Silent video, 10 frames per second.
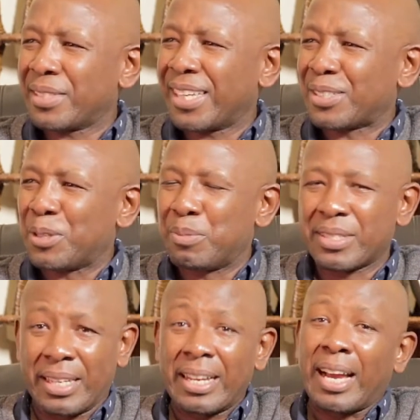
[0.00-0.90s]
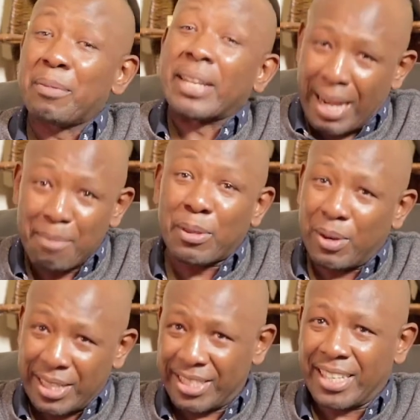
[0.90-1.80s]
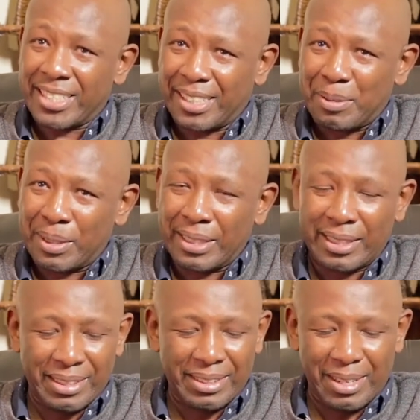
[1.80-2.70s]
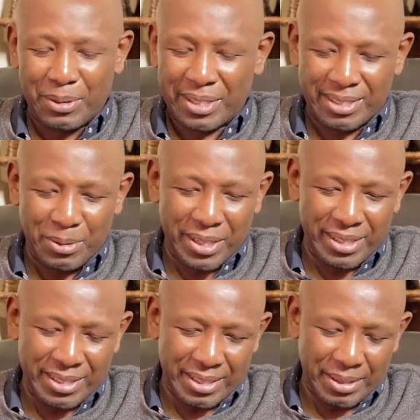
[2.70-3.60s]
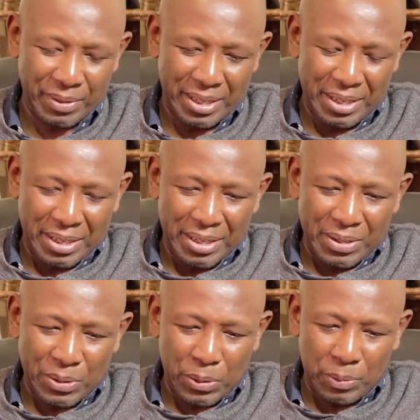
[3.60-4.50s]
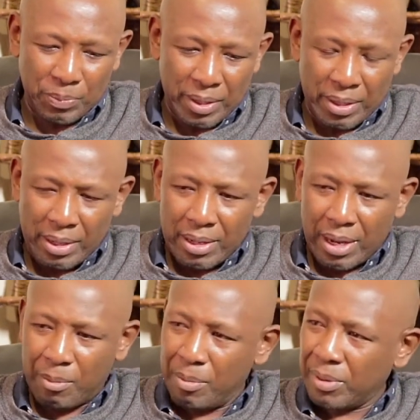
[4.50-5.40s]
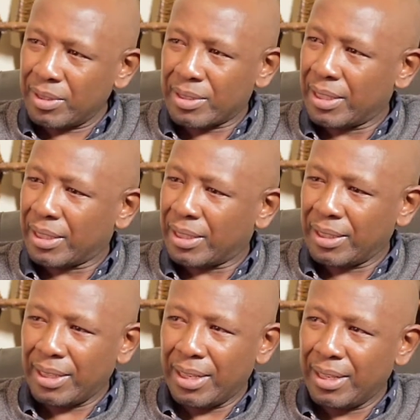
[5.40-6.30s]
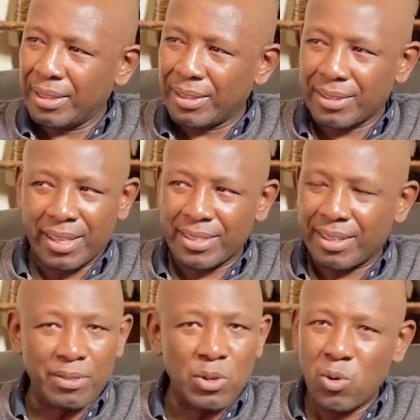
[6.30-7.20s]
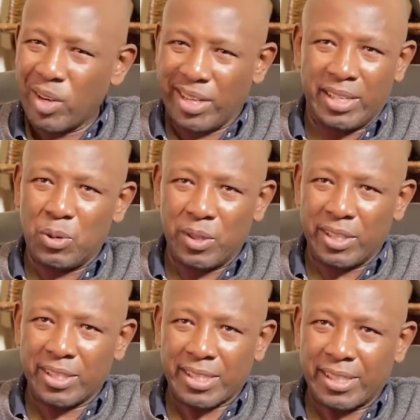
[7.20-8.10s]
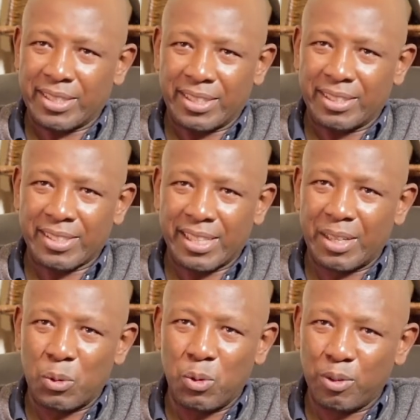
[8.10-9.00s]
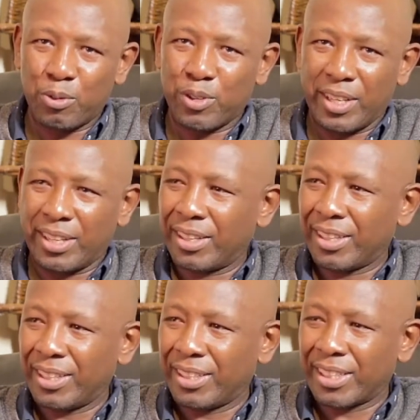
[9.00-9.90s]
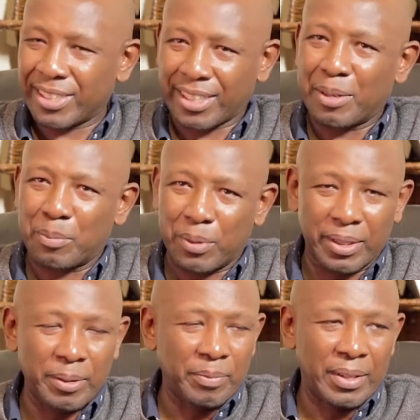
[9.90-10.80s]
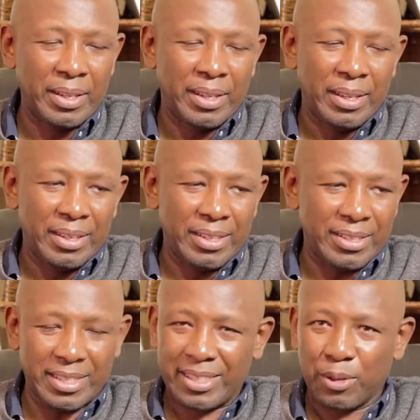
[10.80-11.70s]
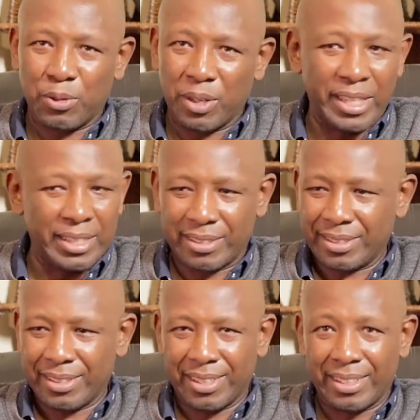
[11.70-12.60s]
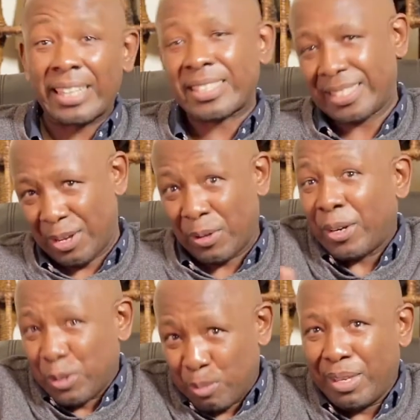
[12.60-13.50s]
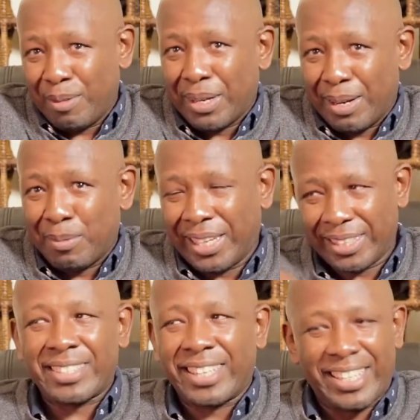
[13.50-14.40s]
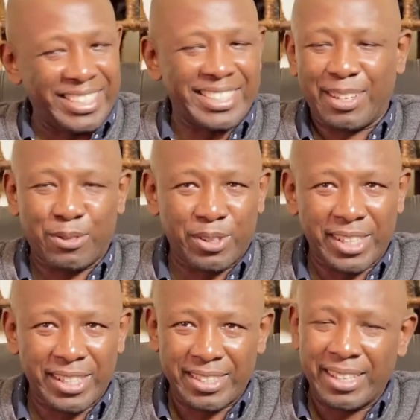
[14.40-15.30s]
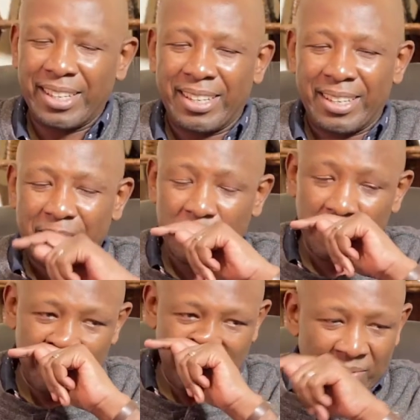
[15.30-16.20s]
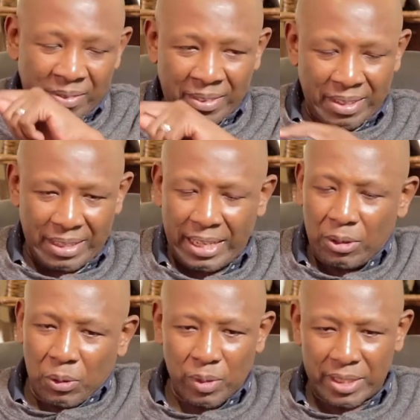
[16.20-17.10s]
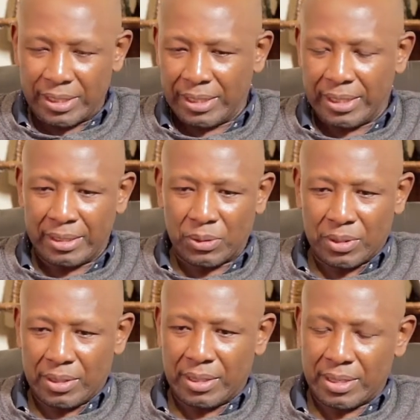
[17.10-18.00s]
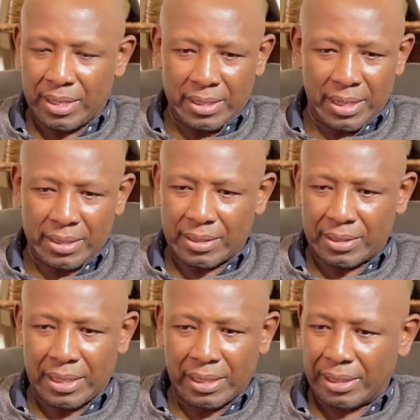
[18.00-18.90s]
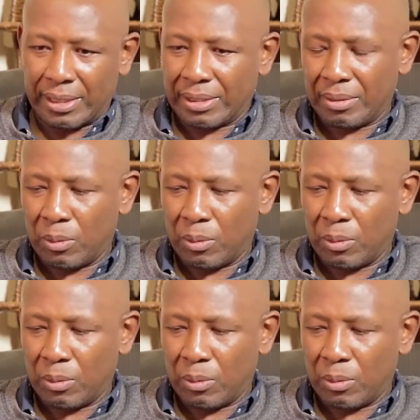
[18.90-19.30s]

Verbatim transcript: This guy has no business. I mean, I'm the one judging yes. him, huh? uh, which is the weirdest thing. So I remember just thinking, hey, these guys have no idea who they just let in. This is like a wolf in a in a chicken pen. Huh? Yeah. He's just here for girls, and that's now that was me. But I'm like, this guy is just here for girls. So, like on Wednesday night, because this thing started like Sunday night.